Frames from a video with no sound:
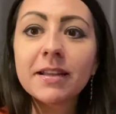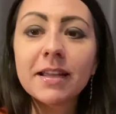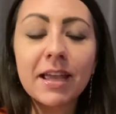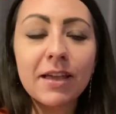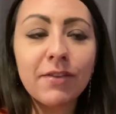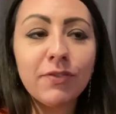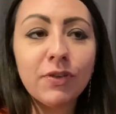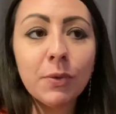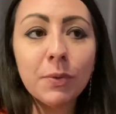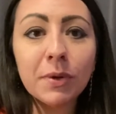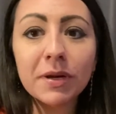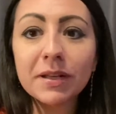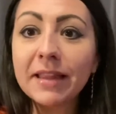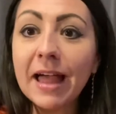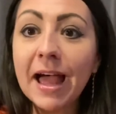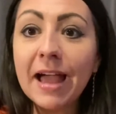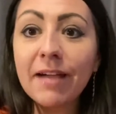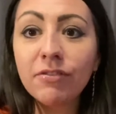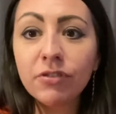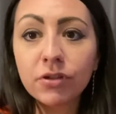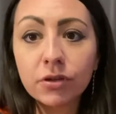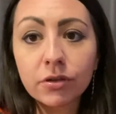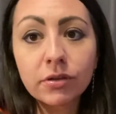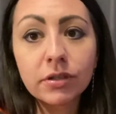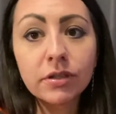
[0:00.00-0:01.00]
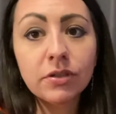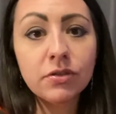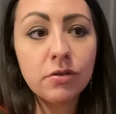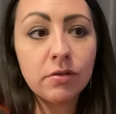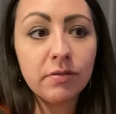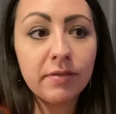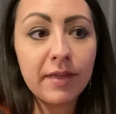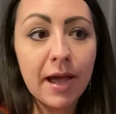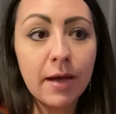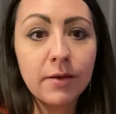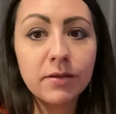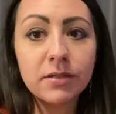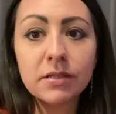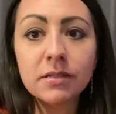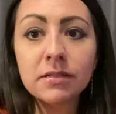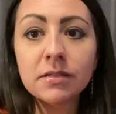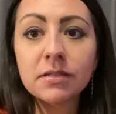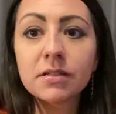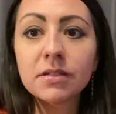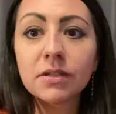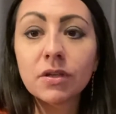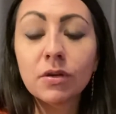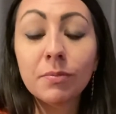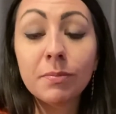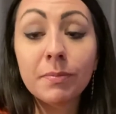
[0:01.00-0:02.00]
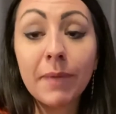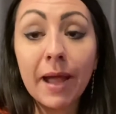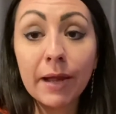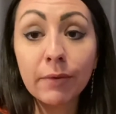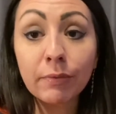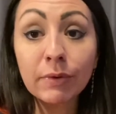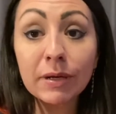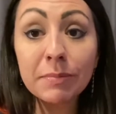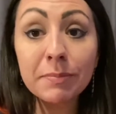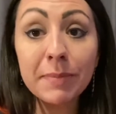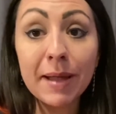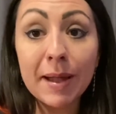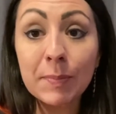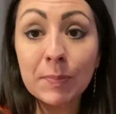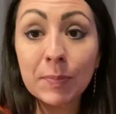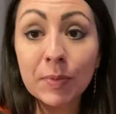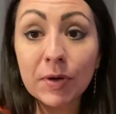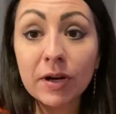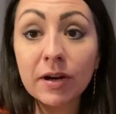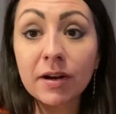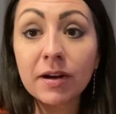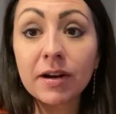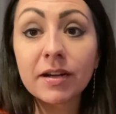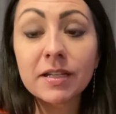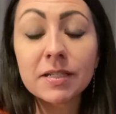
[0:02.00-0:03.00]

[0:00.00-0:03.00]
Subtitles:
if you were alive in the early 2000s, you might remember.